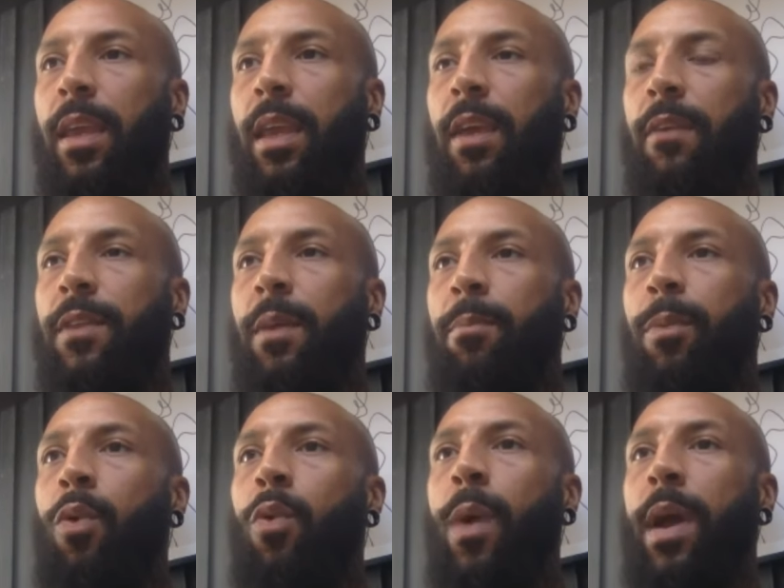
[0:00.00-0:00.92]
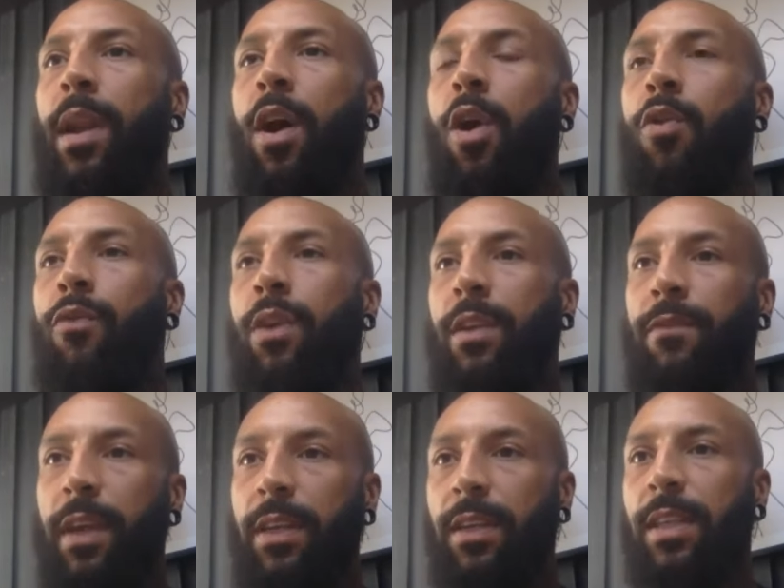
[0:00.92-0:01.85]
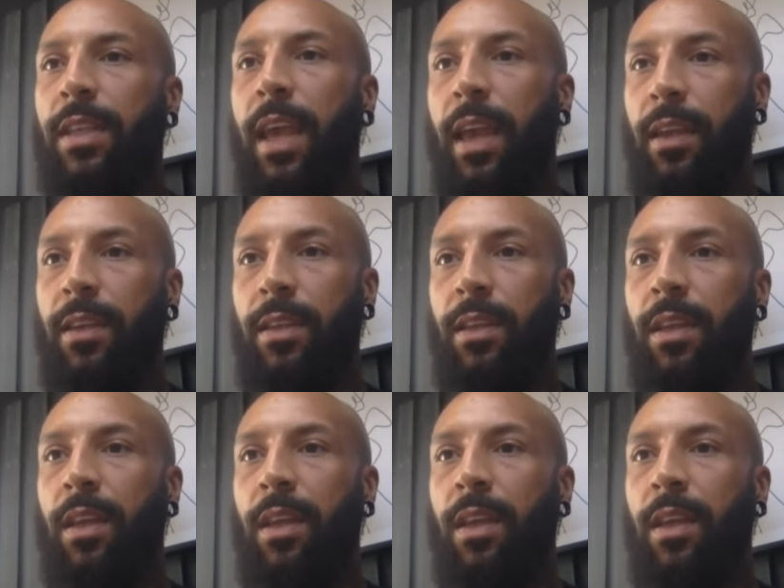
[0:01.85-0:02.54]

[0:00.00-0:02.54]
if the ball went over a defender's head,